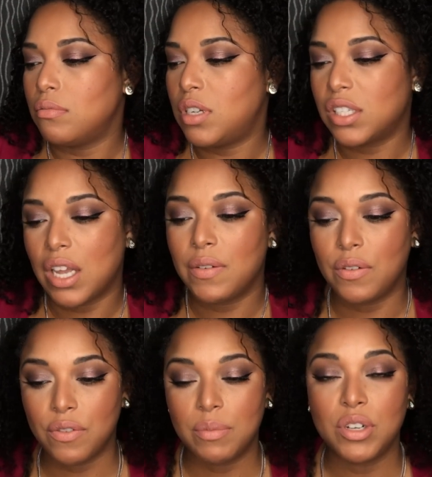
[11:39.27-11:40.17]

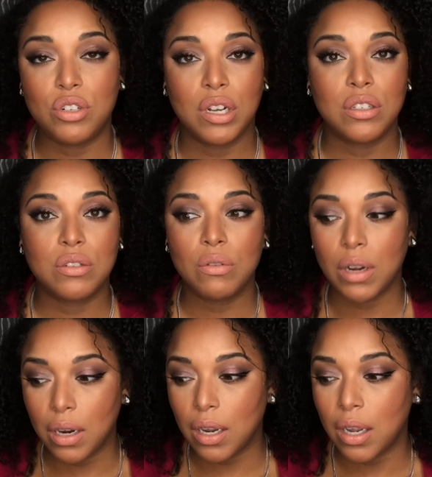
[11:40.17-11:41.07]
discovered from the
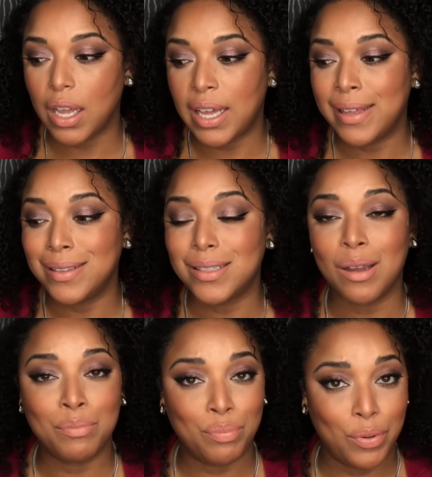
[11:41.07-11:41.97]
drugstore is
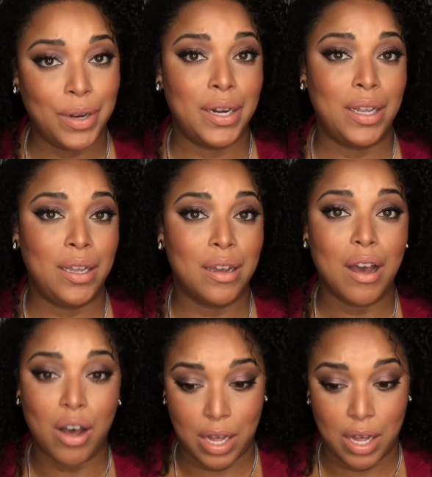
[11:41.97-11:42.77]
pretty